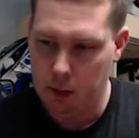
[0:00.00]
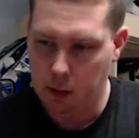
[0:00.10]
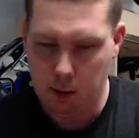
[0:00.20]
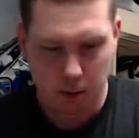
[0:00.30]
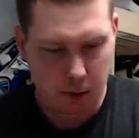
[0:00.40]

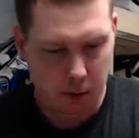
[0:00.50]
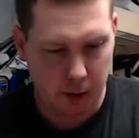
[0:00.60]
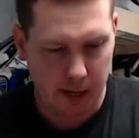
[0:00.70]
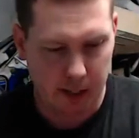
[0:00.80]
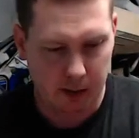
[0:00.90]
Looks really
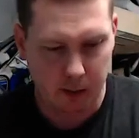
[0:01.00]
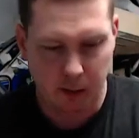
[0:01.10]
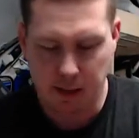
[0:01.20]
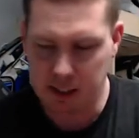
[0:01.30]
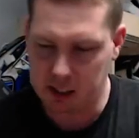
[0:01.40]
nice. And
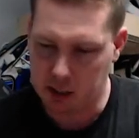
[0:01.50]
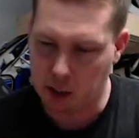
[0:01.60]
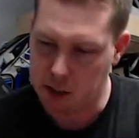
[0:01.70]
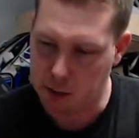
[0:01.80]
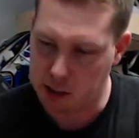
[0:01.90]
this is also
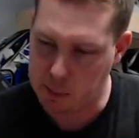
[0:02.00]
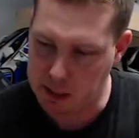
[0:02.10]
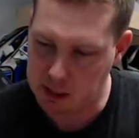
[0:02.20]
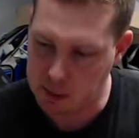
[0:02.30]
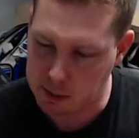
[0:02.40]
in the speed
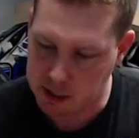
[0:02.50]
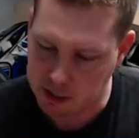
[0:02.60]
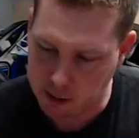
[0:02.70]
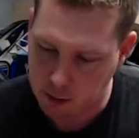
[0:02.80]
skin material.